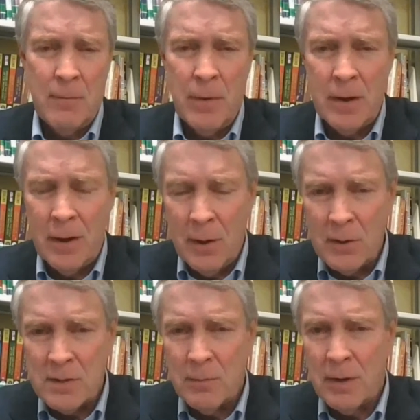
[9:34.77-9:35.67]
But
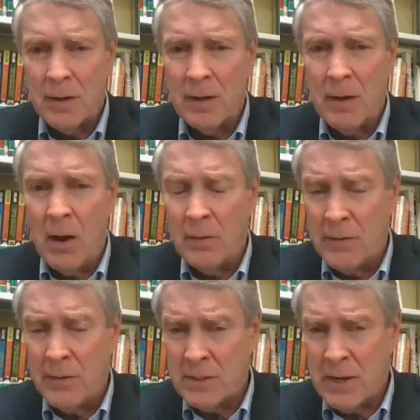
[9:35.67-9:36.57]
ultimately, all
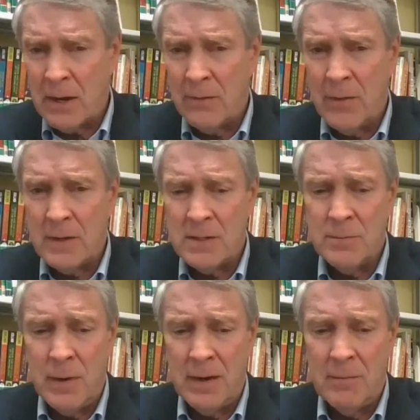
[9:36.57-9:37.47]
of these sacrifices
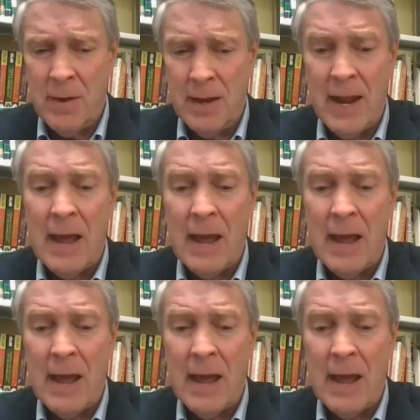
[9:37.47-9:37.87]
being made,